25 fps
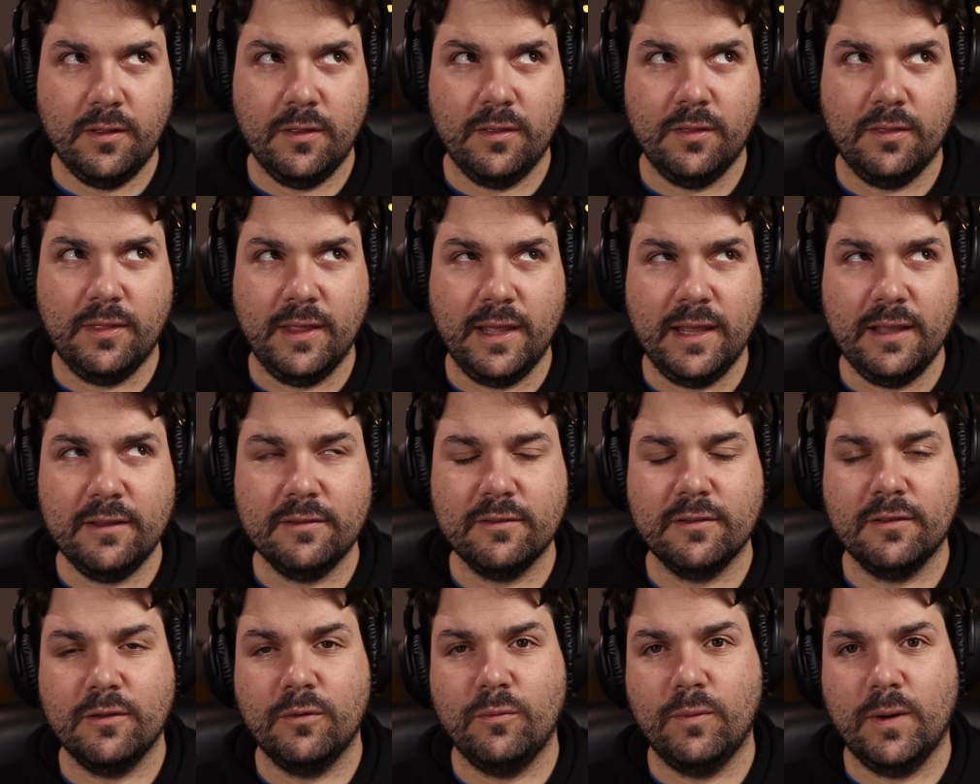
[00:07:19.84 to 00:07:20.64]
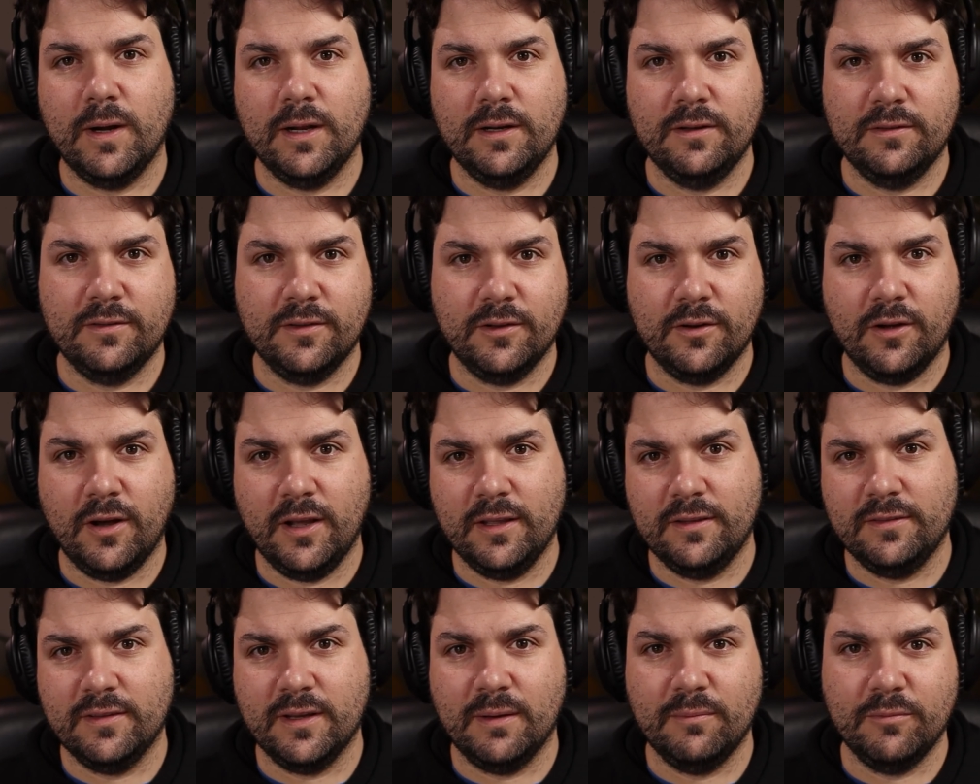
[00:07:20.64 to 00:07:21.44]
These are the ones that
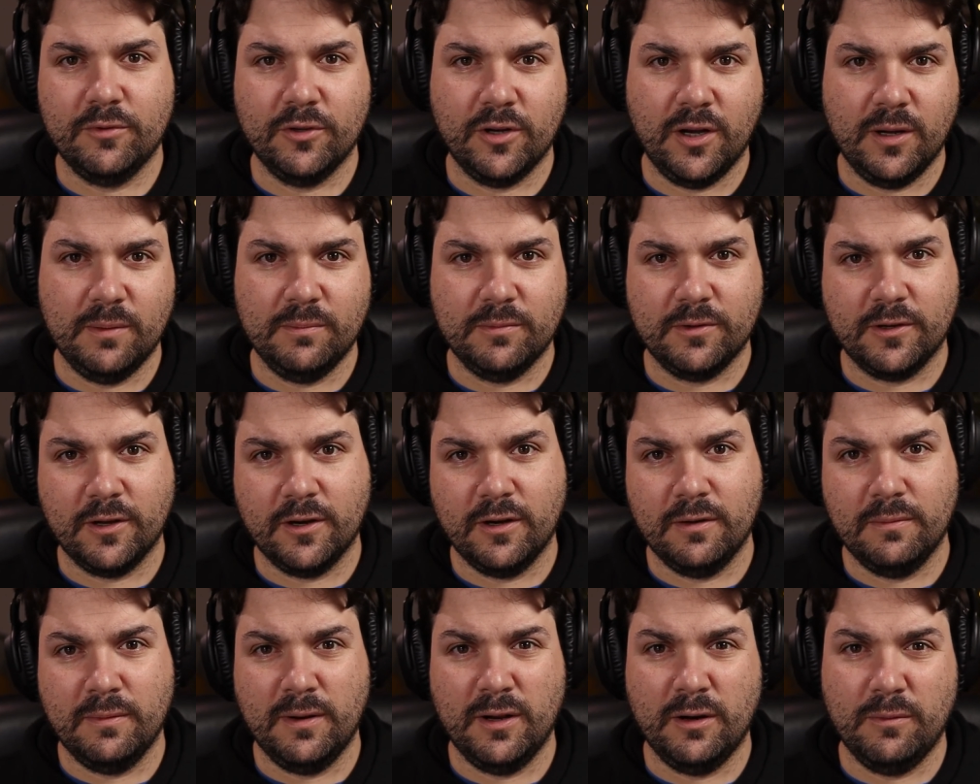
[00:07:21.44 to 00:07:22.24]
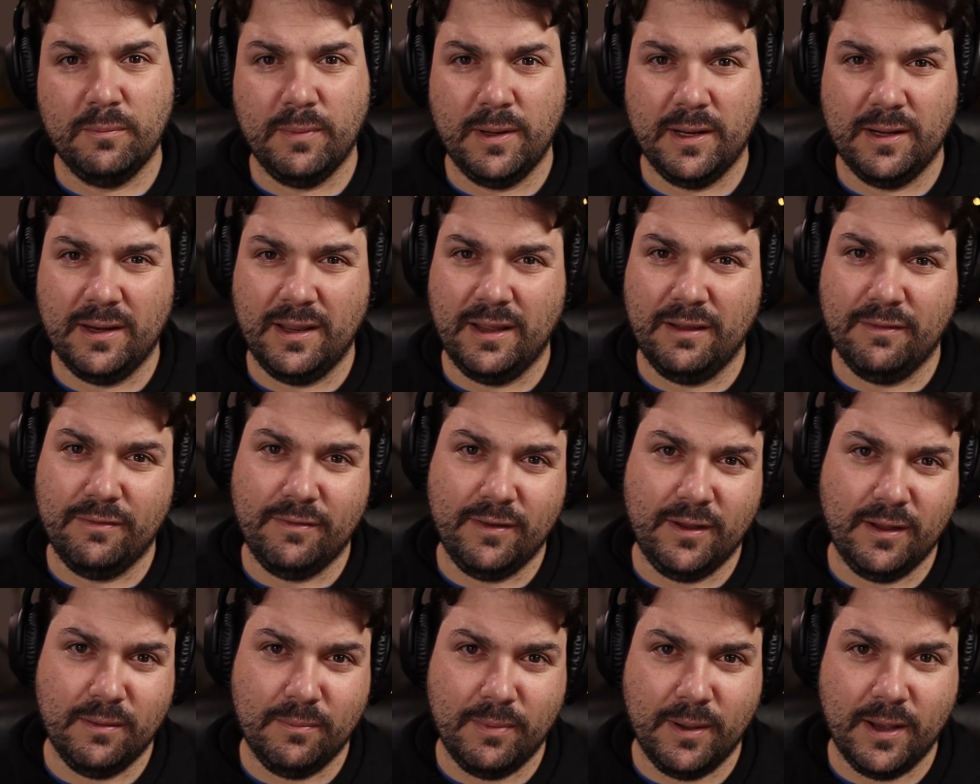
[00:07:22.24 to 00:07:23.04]
I sometimes get a little bit
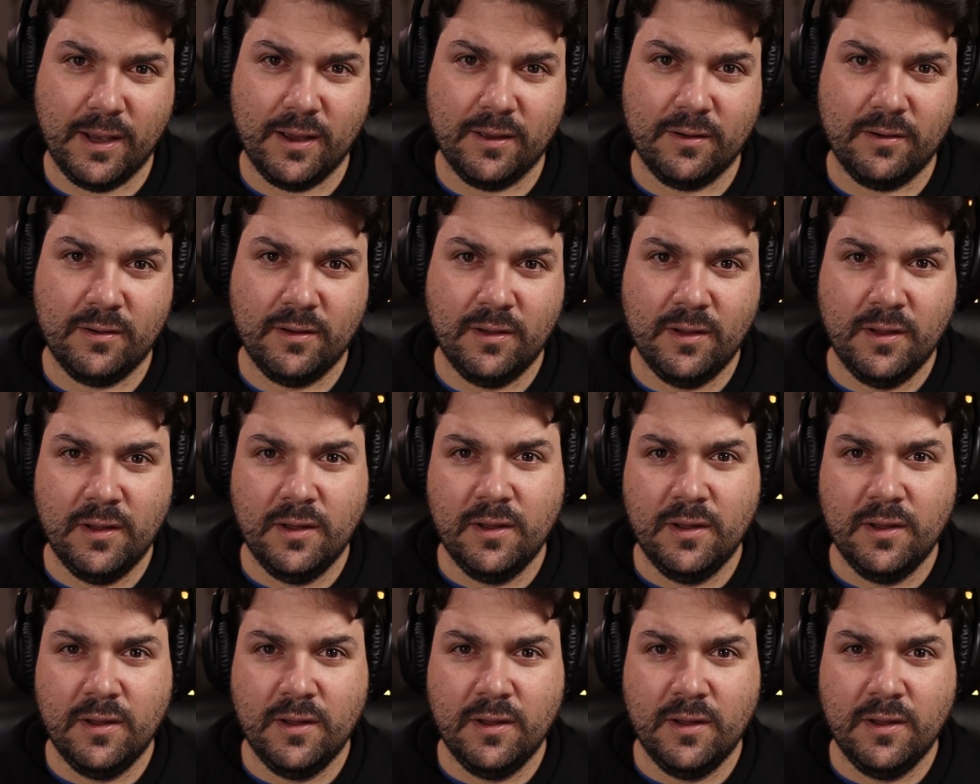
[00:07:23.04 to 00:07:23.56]
iffy about.